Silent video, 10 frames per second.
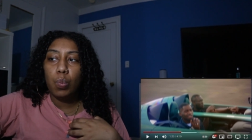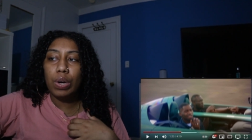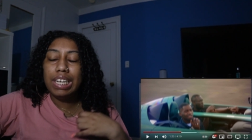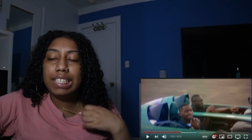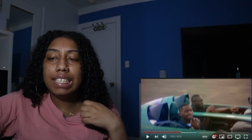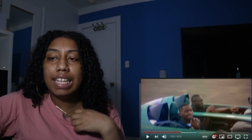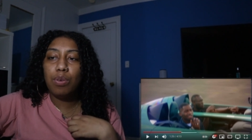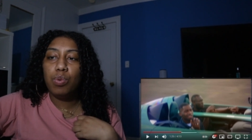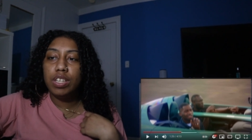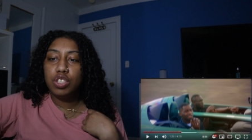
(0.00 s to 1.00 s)
when he did
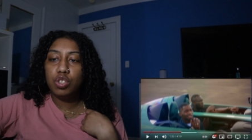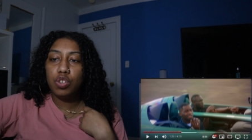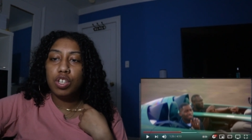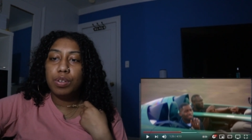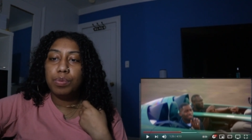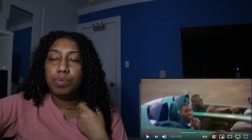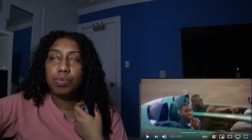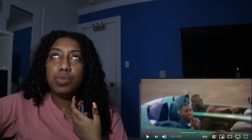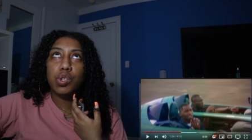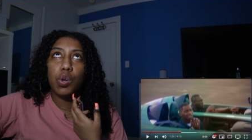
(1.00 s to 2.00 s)
that one storm
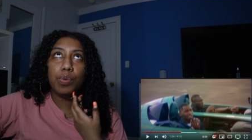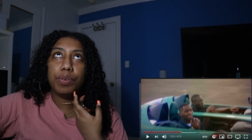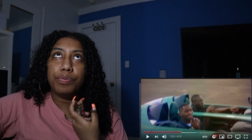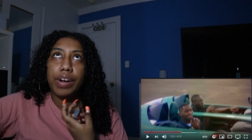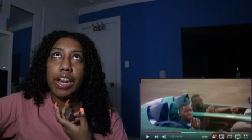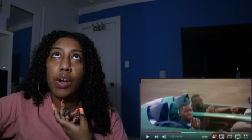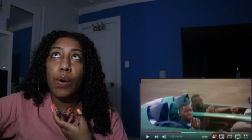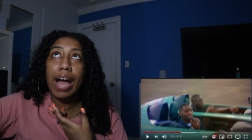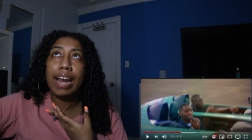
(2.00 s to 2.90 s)
song with Fredo,